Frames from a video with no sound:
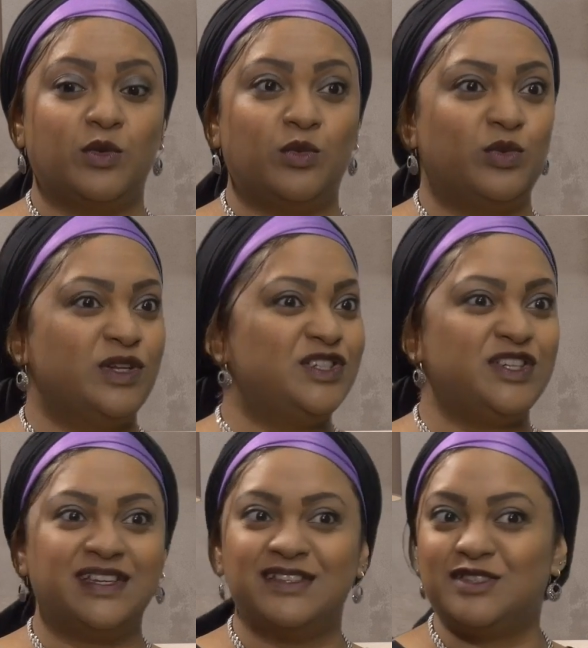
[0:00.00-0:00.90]

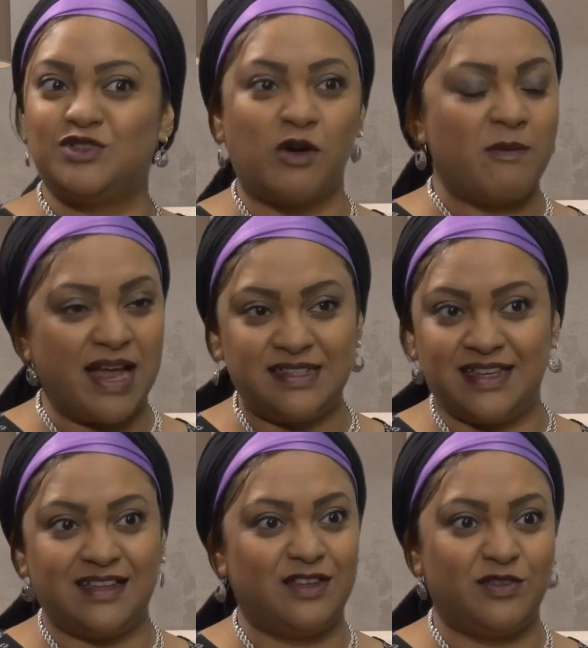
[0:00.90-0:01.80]
Which is
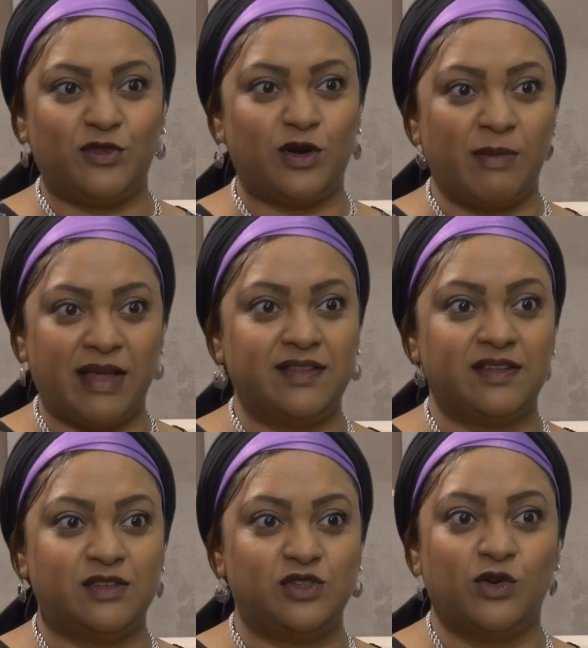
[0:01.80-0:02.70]
traumatic for a
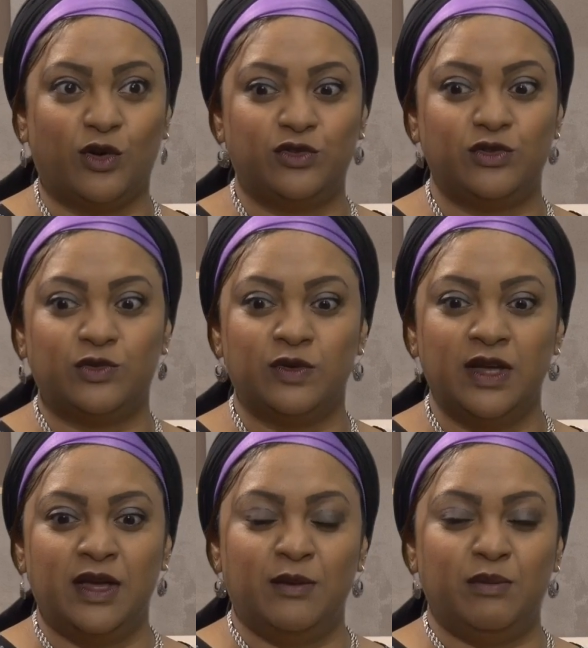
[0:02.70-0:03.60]
mother to go through
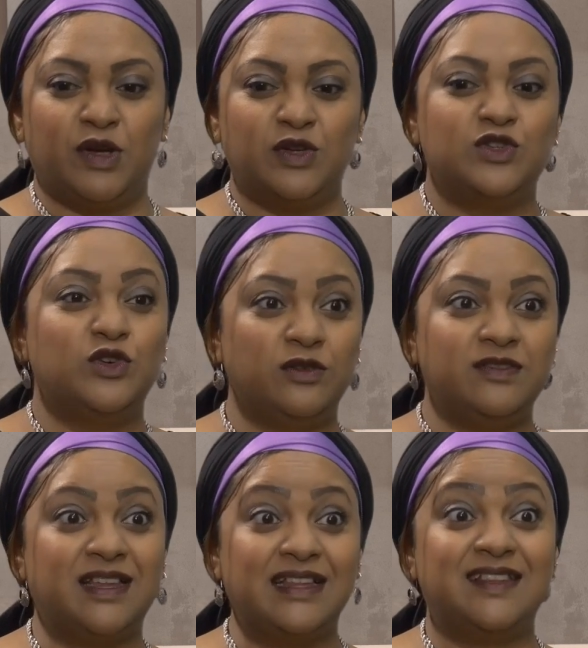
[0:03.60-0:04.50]
because
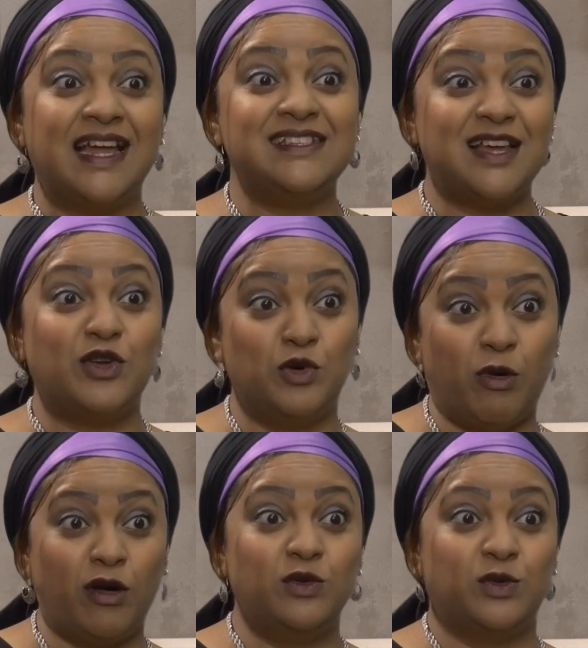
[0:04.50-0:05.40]
that is how you
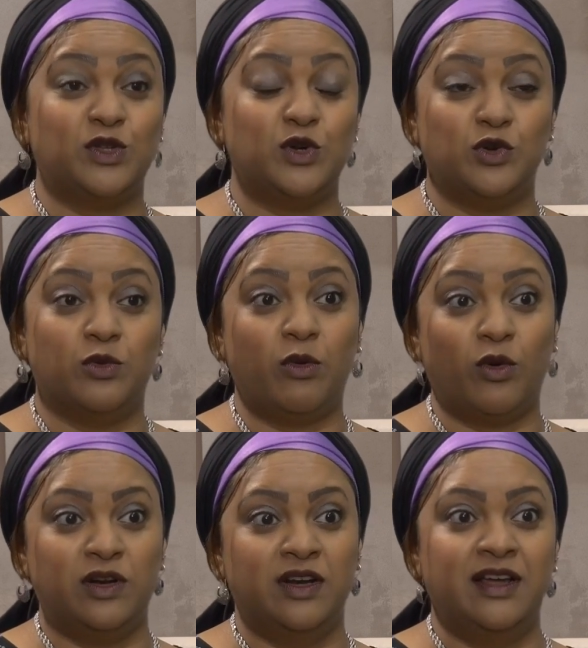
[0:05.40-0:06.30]
bond with your
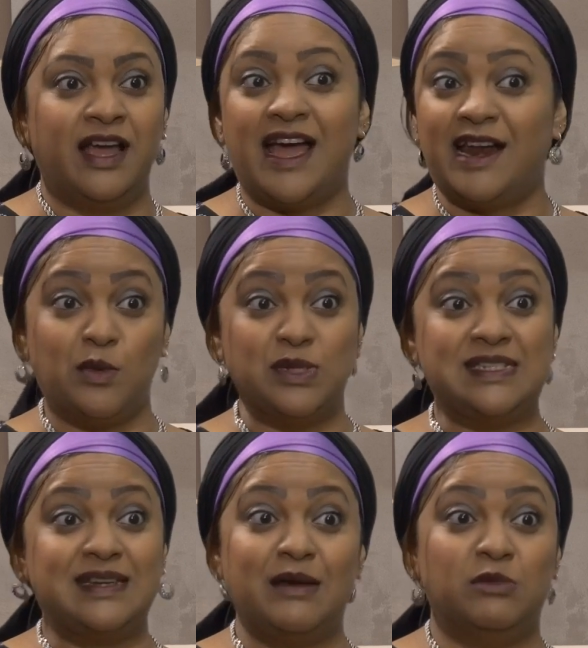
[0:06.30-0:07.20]
newborn, and I
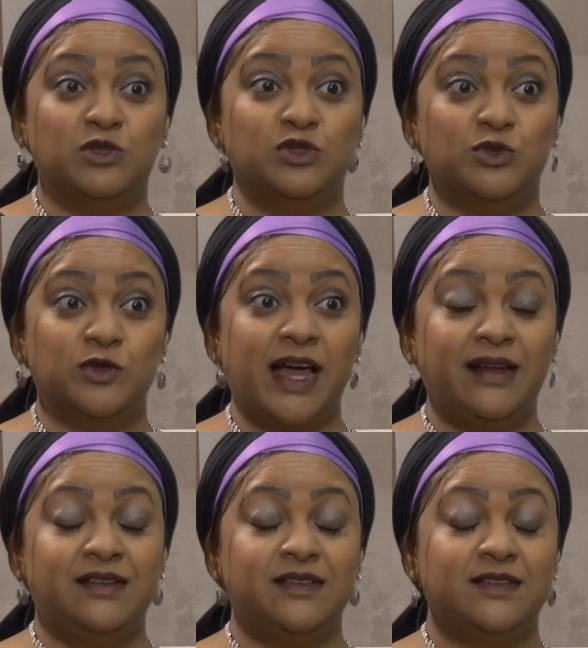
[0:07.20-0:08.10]
wasn't able to do that.